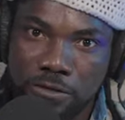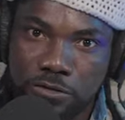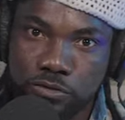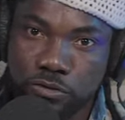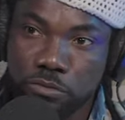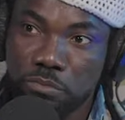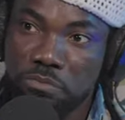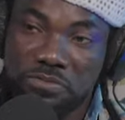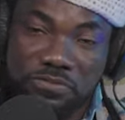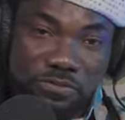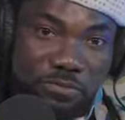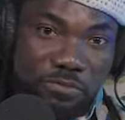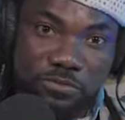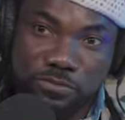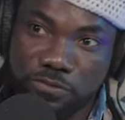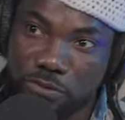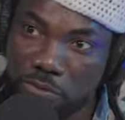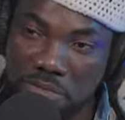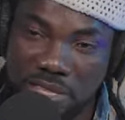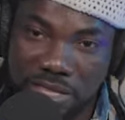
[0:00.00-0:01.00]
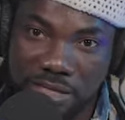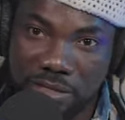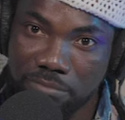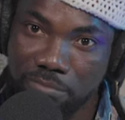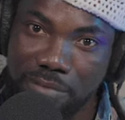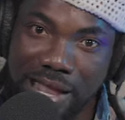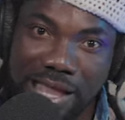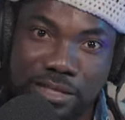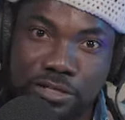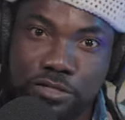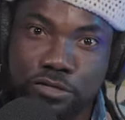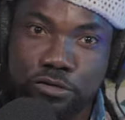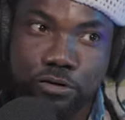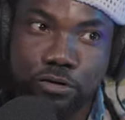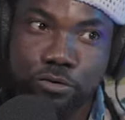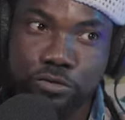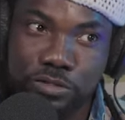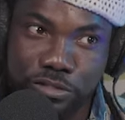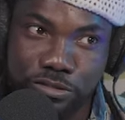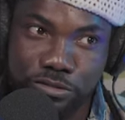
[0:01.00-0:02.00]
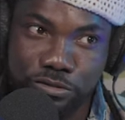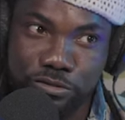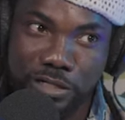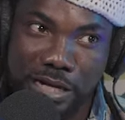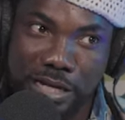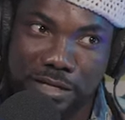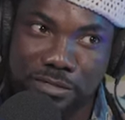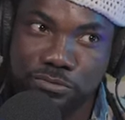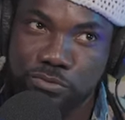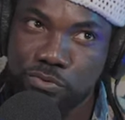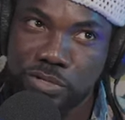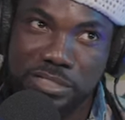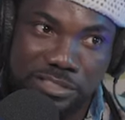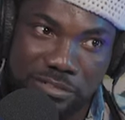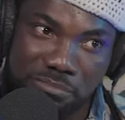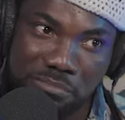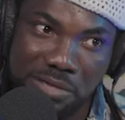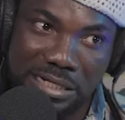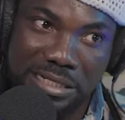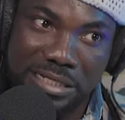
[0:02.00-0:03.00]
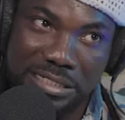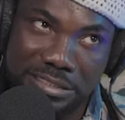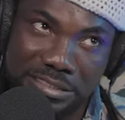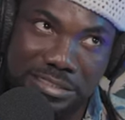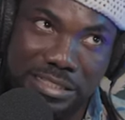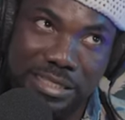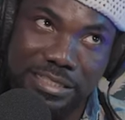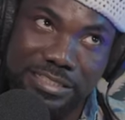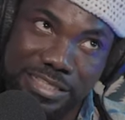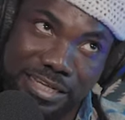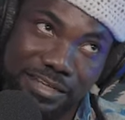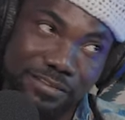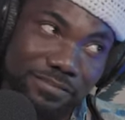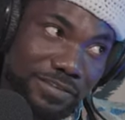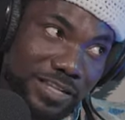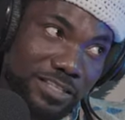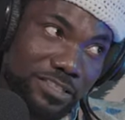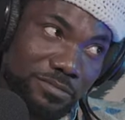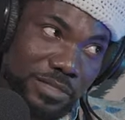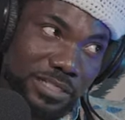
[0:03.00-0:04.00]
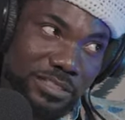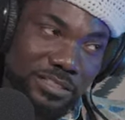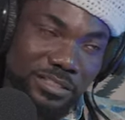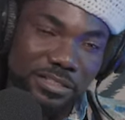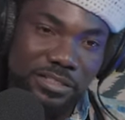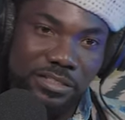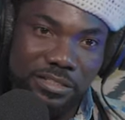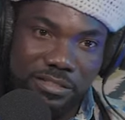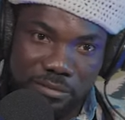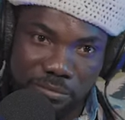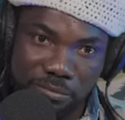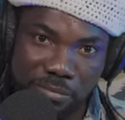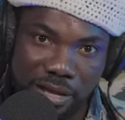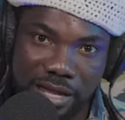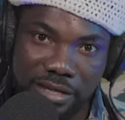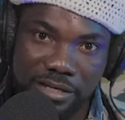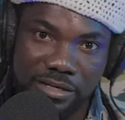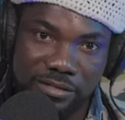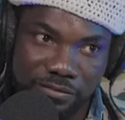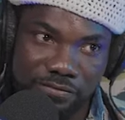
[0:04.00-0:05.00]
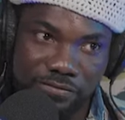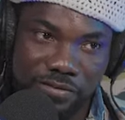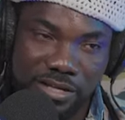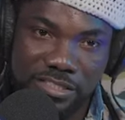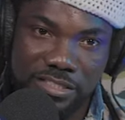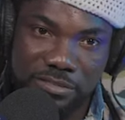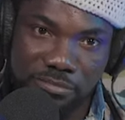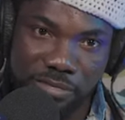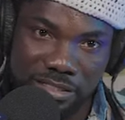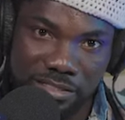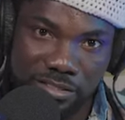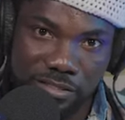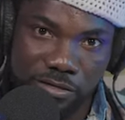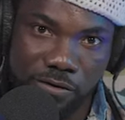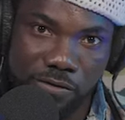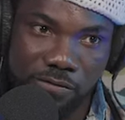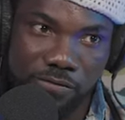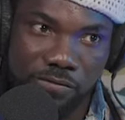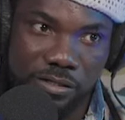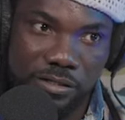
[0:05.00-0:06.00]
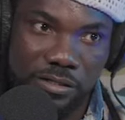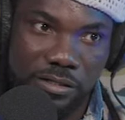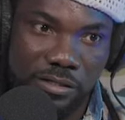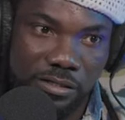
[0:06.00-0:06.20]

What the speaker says: For me, buying clothes is not like wasting money. It's an investment. Investing myself.